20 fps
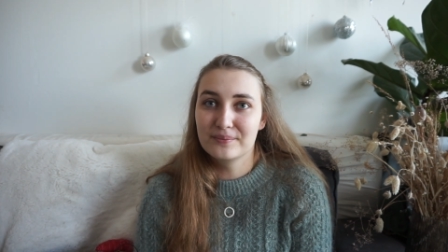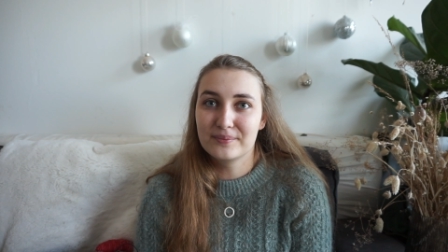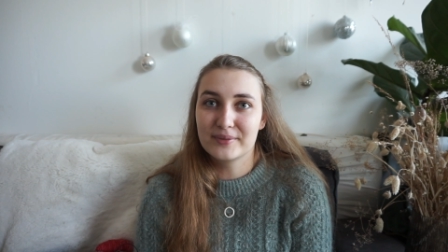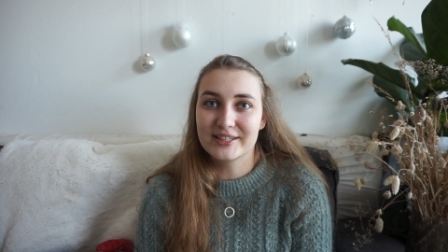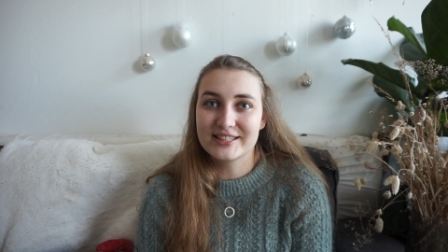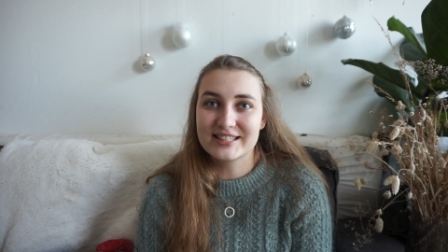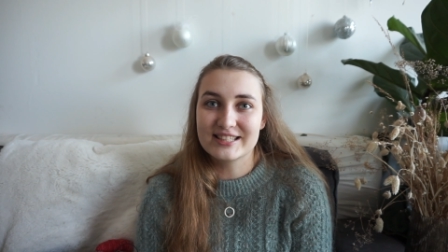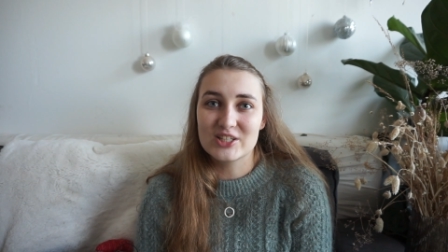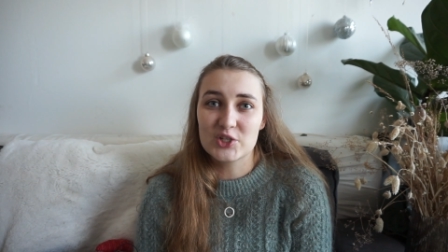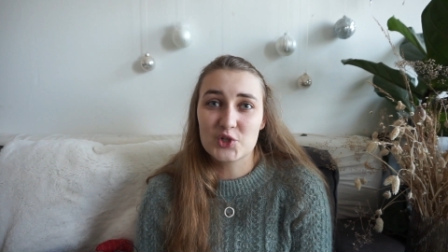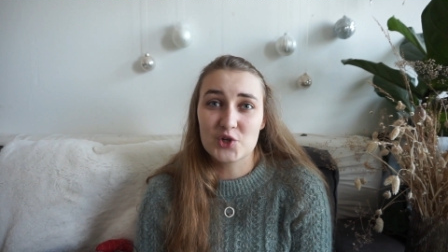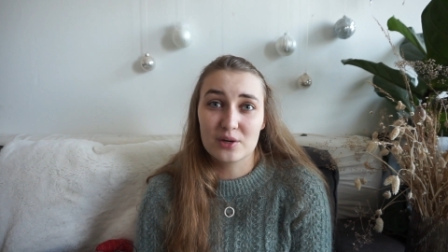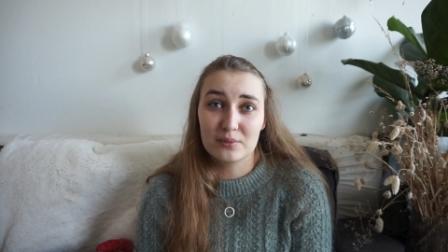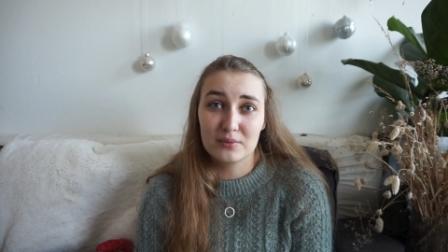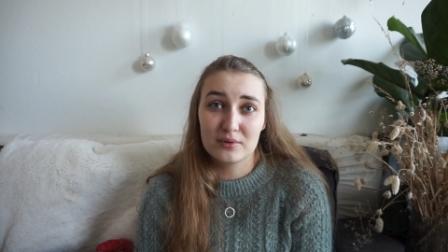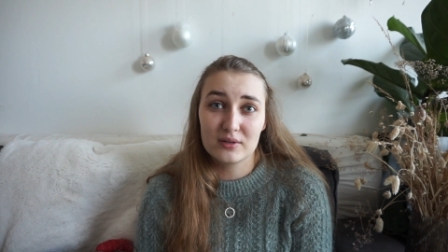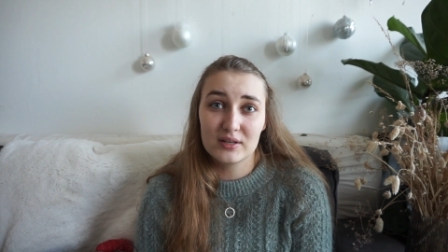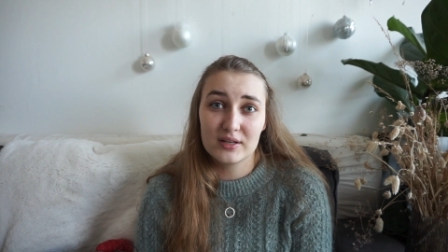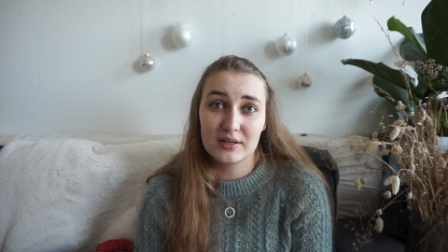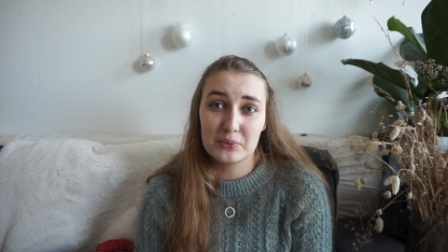But in
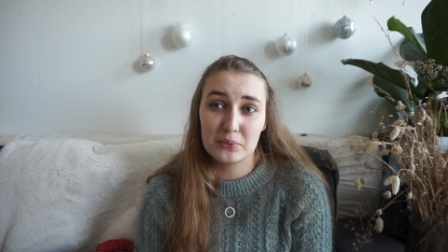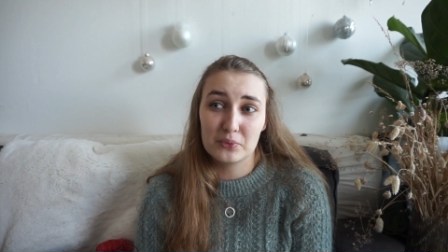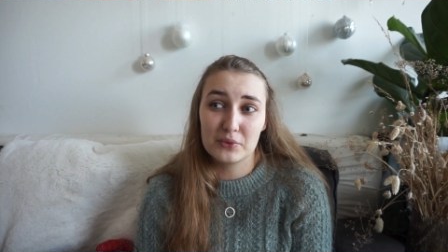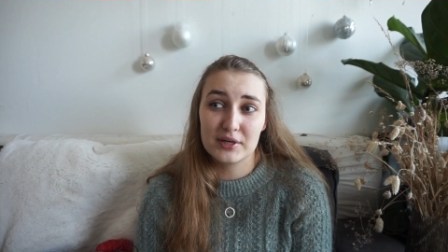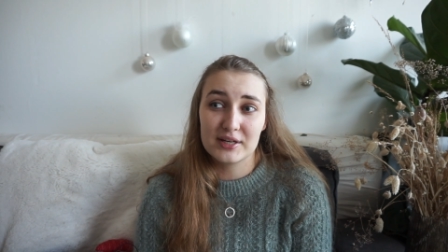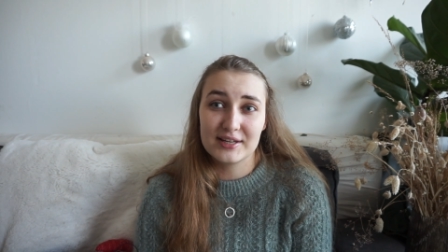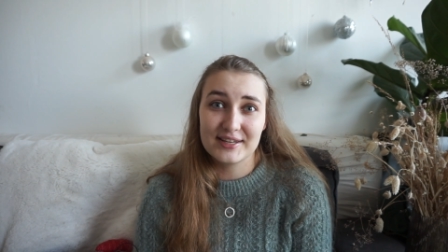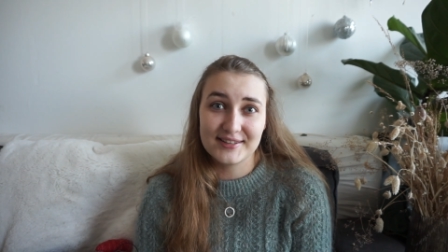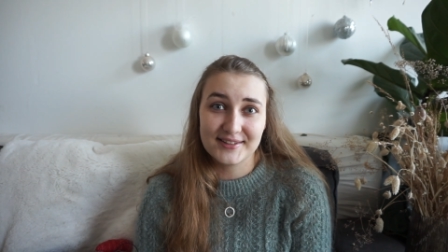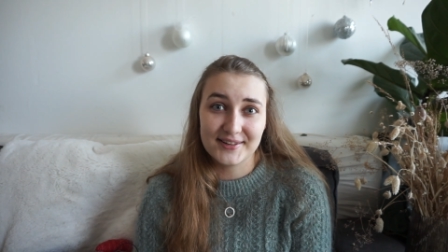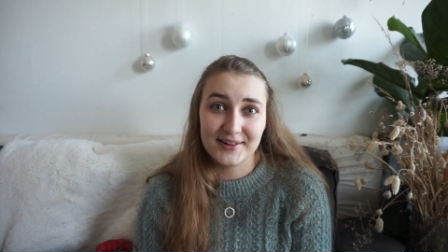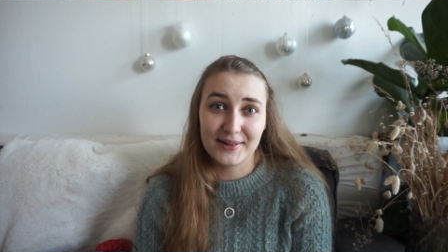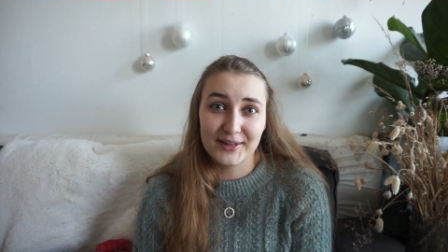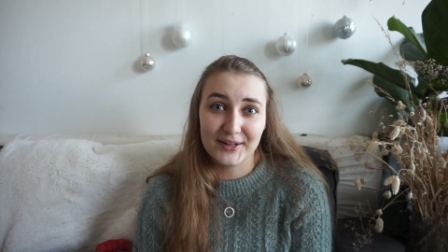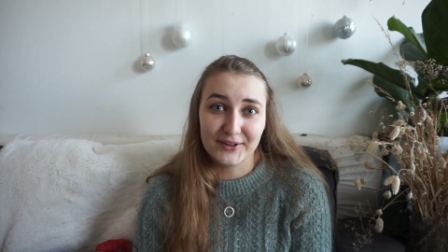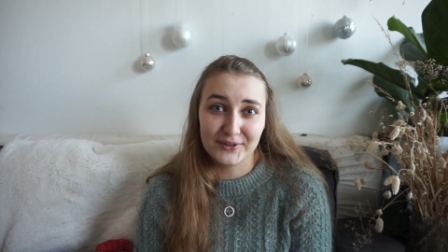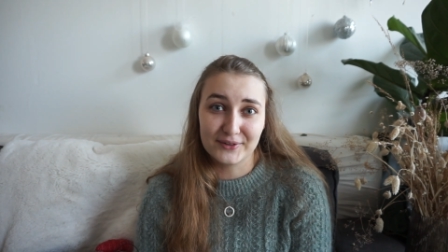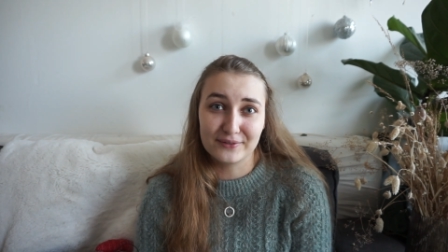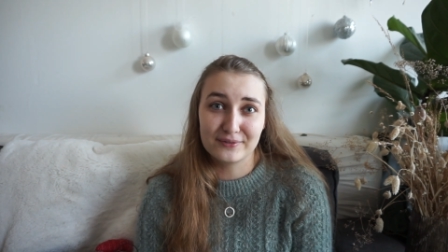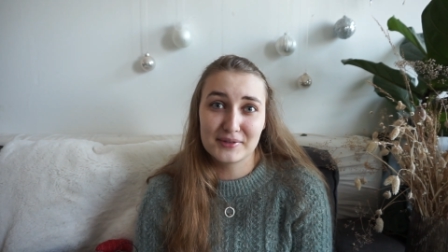Germany, we eat a
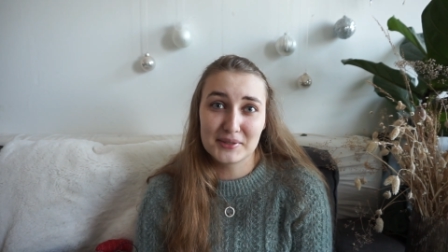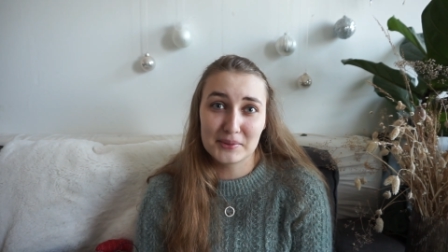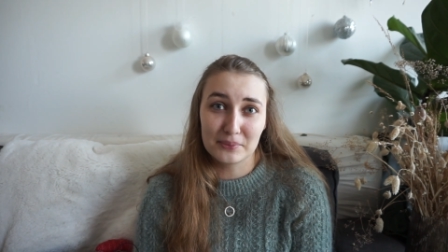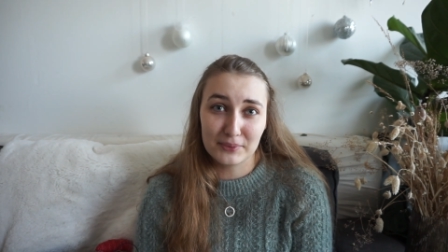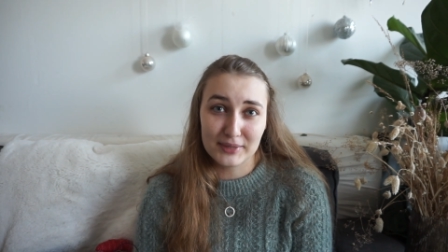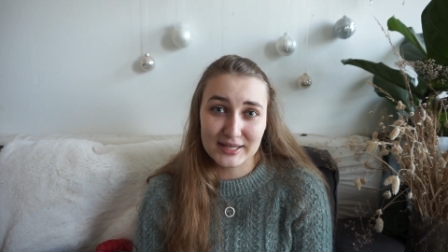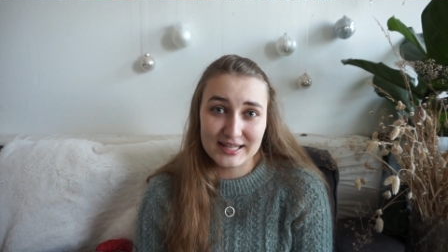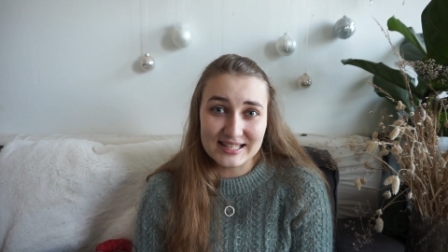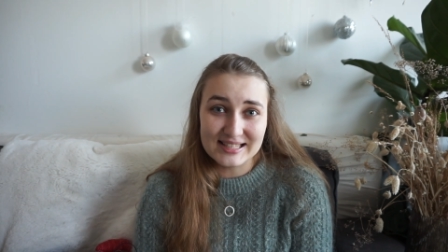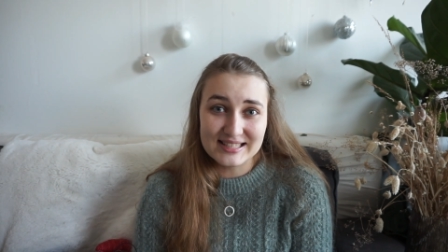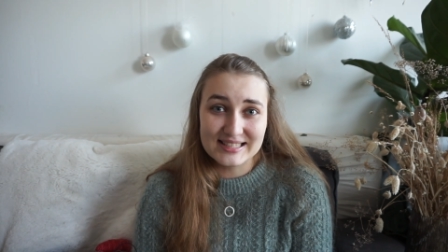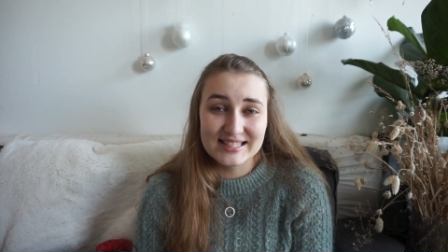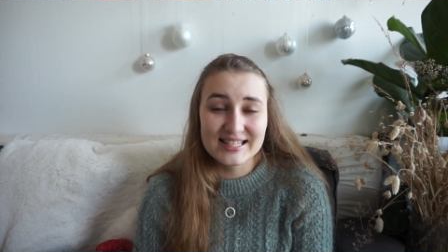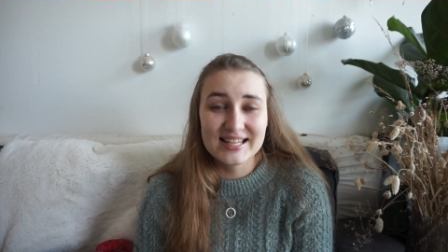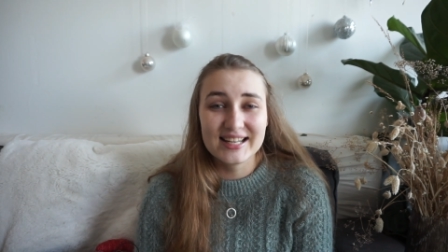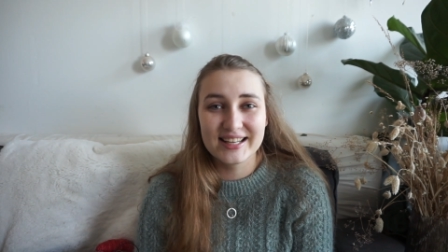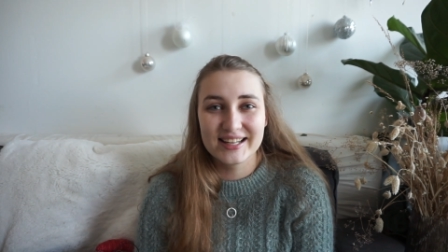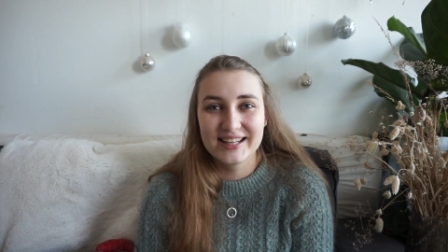lot of sweets.